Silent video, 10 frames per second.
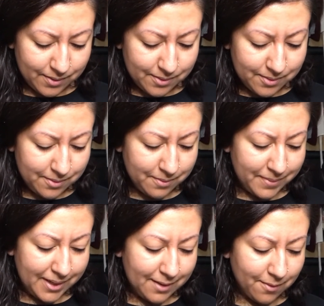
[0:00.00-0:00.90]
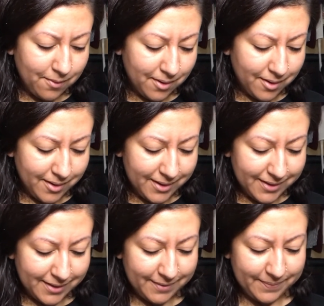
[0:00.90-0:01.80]
oh my god.
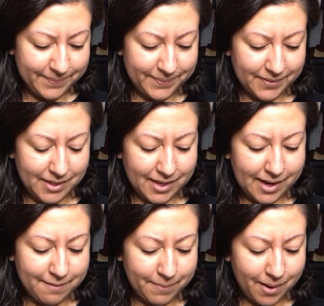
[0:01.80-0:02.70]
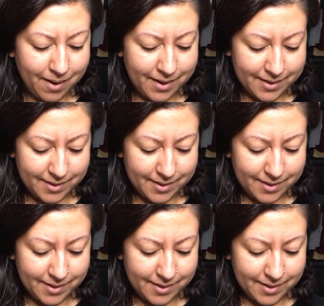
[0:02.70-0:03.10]
I bought